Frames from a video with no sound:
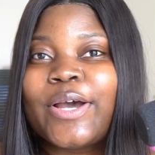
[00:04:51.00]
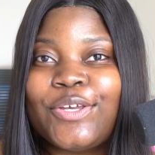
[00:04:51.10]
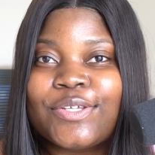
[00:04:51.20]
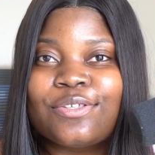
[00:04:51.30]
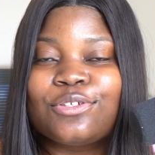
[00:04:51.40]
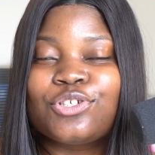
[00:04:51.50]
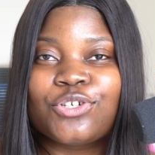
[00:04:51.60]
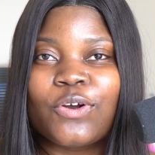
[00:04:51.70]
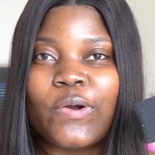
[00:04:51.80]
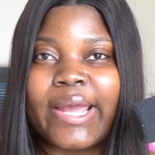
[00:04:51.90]
I use the
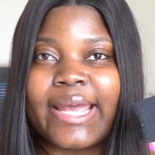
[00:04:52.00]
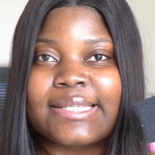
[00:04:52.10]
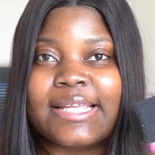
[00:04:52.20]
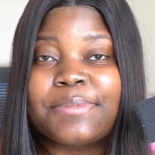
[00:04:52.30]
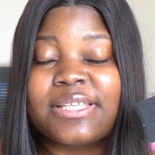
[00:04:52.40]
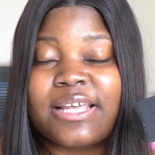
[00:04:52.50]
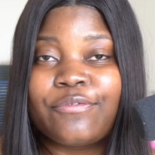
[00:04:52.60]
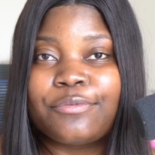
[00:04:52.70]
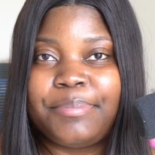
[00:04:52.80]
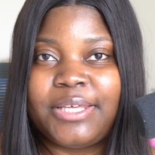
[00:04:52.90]
Shure
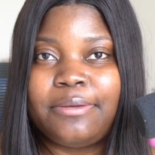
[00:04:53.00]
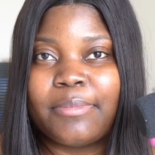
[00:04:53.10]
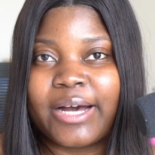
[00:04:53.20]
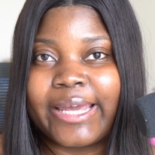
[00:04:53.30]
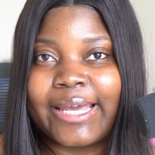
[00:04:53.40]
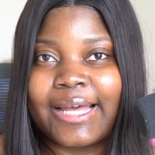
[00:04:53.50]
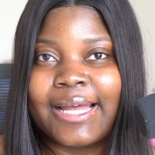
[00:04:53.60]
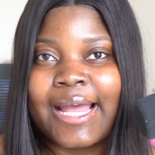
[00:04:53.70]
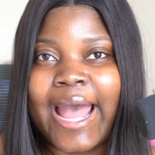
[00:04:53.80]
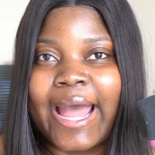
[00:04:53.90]
SM7B mic,
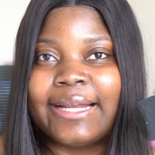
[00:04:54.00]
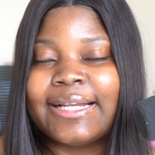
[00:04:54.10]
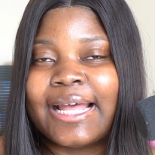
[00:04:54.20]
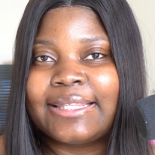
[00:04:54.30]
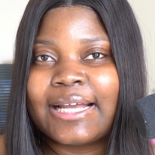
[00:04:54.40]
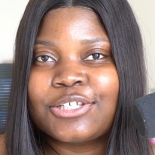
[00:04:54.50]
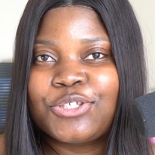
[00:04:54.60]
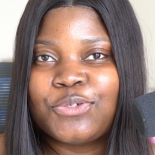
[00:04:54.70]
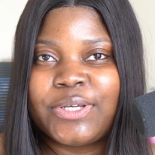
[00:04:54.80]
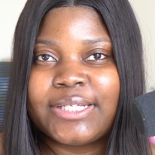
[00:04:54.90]
and
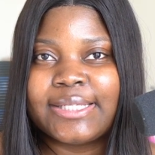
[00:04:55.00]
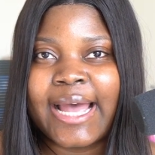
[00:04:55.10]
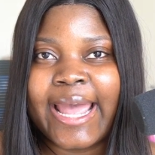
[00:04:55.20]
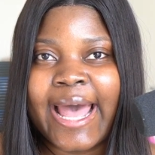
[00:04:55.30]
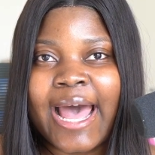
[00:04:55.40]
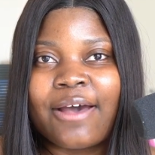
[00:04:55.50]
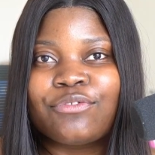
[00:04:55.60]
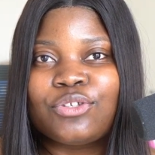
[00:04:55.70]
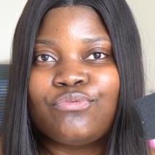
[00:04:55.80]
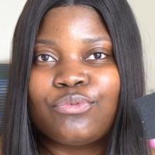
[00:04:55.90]
attached to it I
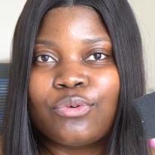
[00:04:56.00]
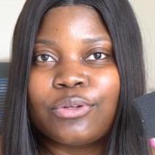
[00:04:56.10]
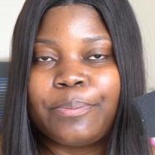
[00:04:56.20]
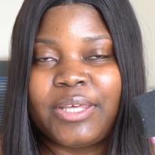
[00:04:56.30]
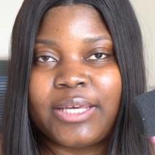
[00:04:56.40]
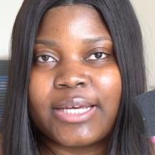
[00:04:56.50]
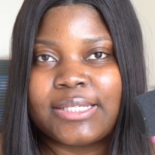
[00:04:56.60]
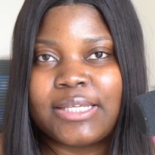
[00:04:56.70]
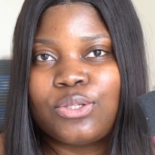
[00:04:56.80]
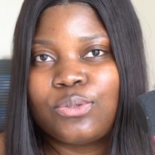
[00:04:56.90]
have the Rode
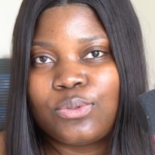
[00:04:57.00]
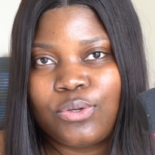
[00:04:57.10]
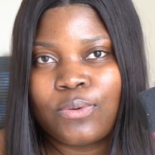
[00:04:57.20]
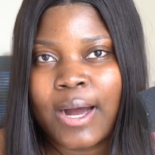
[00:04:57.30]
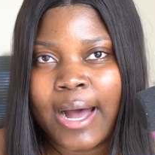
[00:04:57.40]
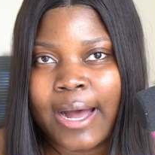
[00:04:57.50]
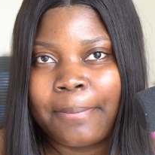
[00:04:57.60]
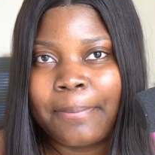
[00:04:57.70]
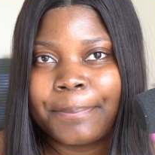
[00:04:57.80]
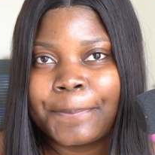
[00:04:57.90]
PSA Studio
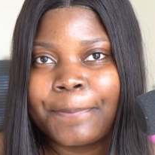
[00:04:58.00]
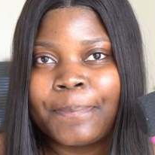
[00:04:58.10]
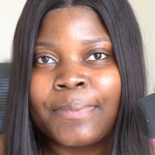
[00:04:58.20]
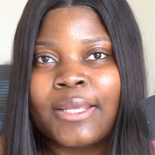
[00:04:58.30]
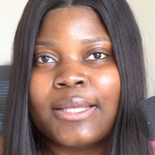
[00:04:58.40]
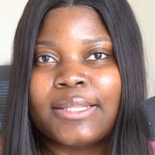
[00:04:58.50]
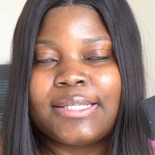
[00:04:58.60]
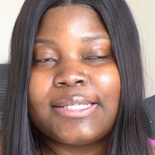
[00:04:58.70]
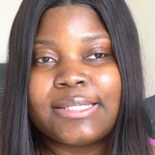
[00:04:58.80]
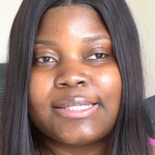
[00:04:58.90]
arm.
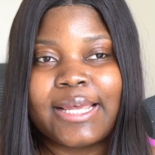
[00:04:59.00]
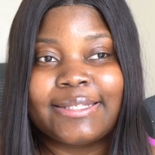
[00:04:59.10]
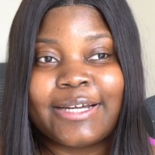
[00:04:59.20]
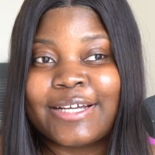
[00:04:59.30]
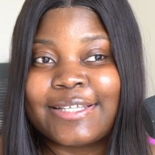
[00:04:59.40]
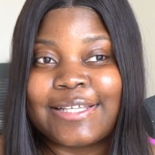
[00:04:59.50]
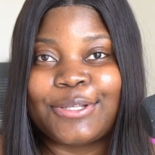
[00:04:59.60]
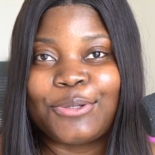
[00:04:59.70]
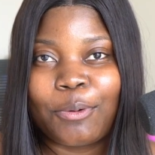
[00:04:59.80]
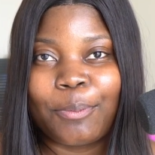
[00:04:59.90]
This entire
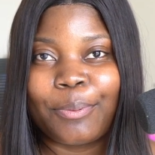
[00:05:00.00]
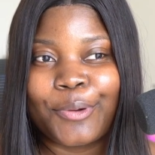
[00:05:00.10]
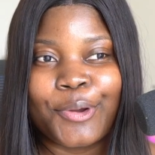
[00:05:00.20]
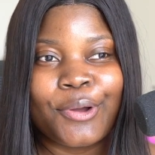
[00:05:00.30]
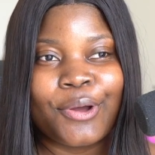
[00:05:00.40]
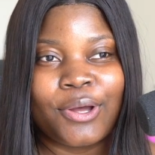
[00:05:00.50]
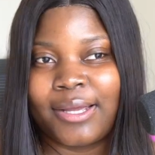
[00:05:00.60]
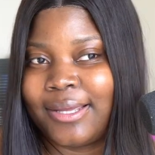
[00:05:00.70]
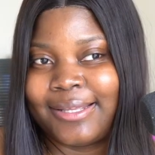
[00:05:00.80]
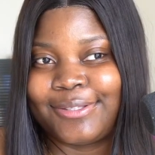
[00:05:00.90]
setup
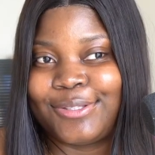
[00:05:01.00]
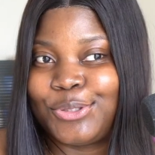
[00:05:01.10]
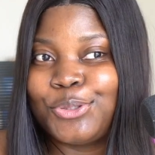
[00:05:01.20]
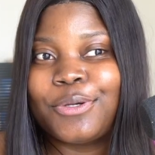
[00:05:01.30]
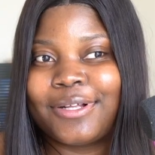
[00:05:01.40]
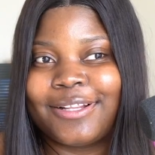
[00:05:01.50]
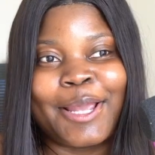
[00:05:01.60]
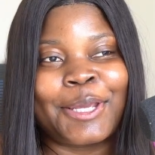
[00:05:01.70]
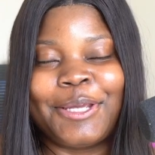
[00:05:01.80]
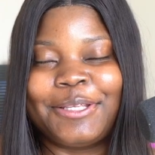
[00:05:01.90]
took
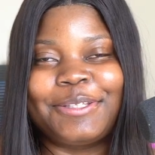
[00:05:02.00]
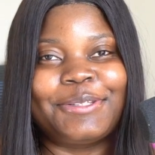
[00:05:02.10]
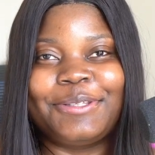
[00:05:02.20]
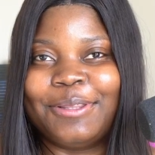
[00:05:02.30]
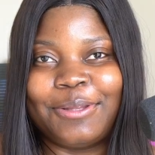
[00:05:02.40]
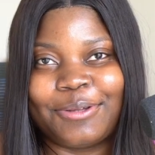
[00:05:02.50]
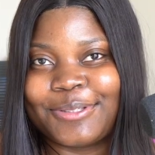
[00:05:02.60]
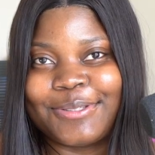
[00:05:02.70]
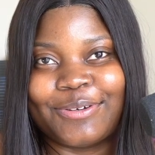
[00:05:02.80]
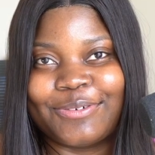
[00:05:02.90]
like a
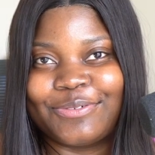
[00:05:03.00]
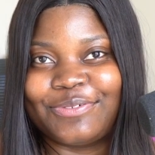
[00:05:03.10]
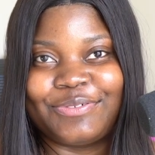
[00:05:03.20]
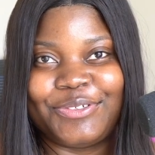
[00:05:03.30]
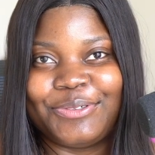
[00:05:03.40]
lot of